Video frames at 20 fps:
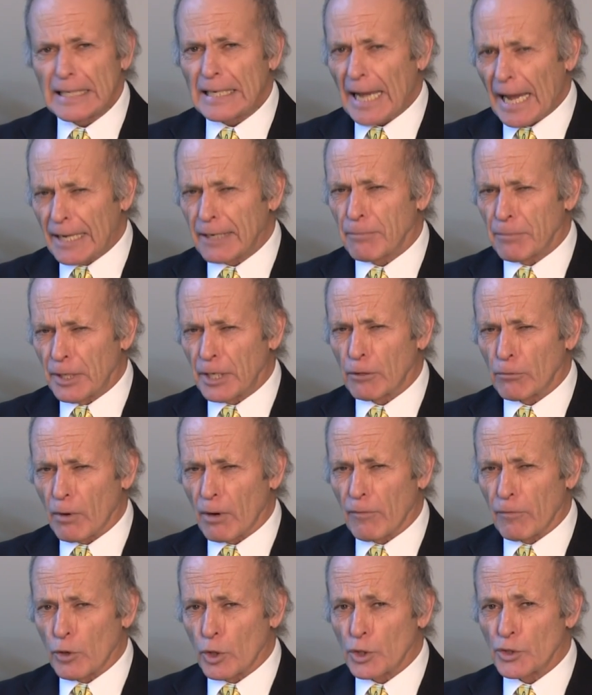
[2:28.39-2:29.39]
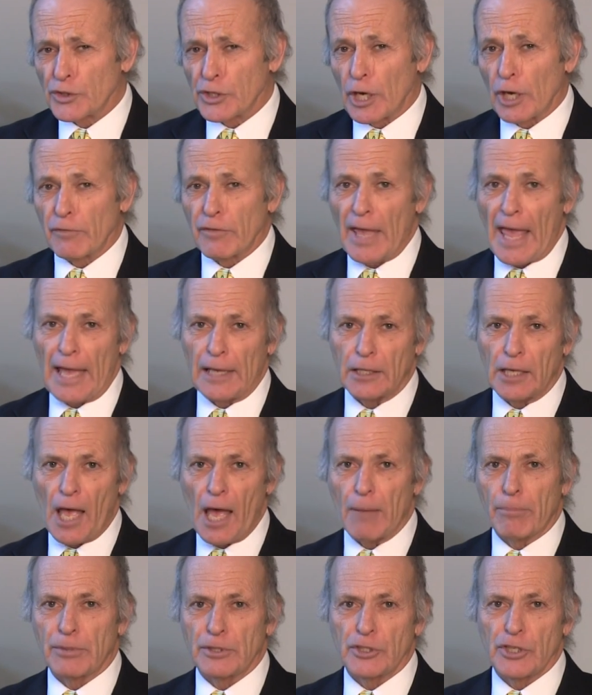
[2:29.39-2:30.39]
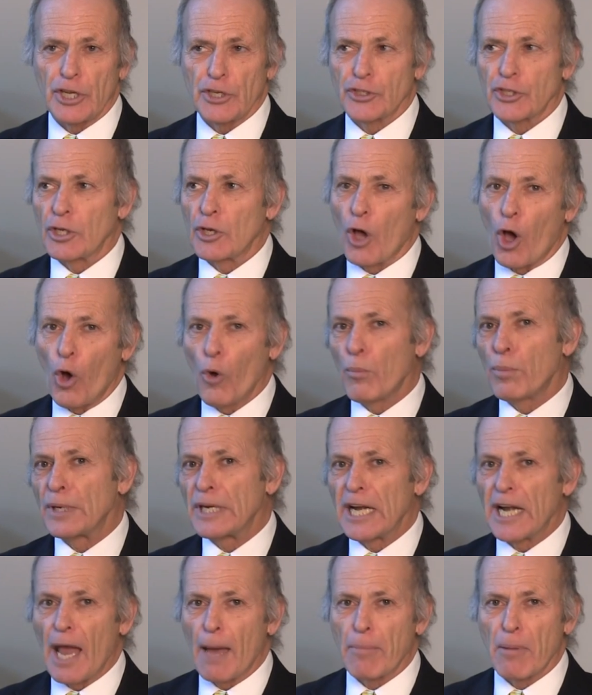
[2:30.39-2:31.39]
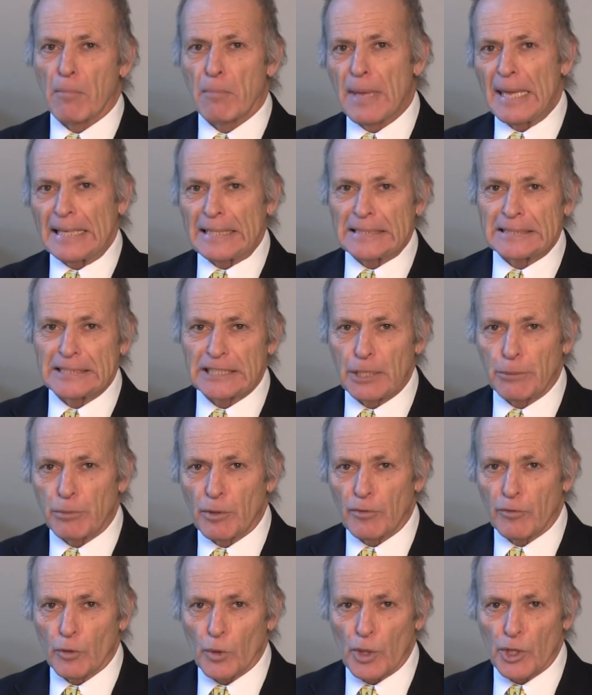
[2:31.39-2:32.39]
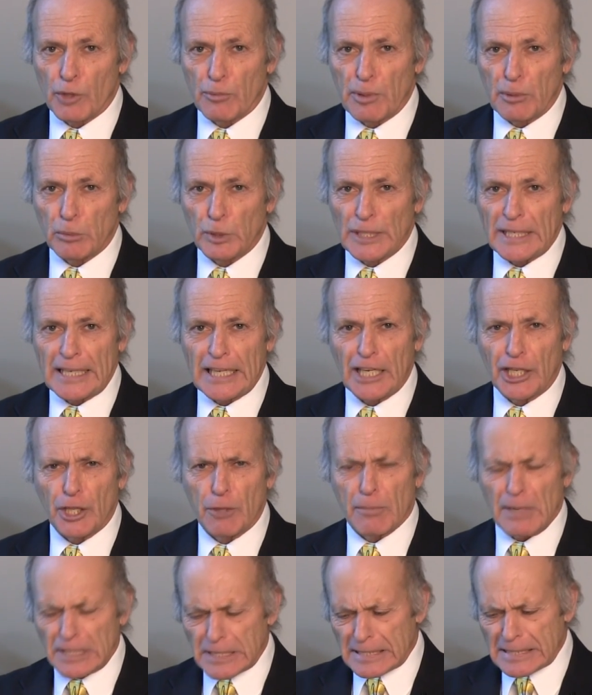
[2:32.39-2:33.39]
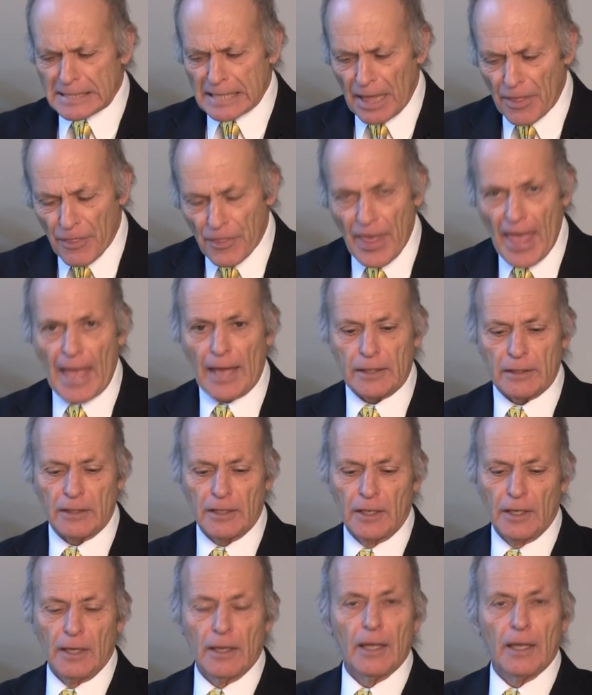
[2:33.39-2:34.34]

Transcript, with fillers: Kind of been a reverse there. If you had competition, open it up and make it simple for other people to get into the business and then